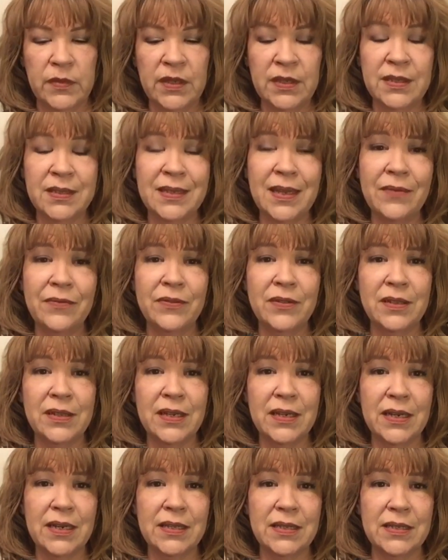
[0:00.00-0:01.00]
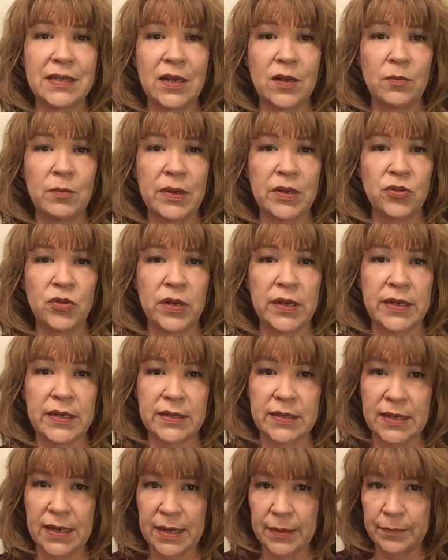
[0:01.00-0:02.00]
It definitely cuts down my drying
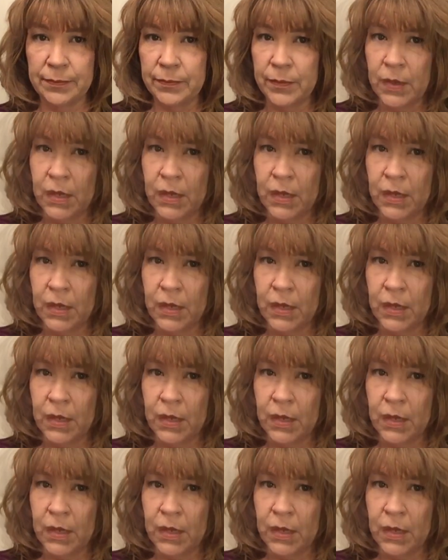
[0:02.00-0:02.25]
time.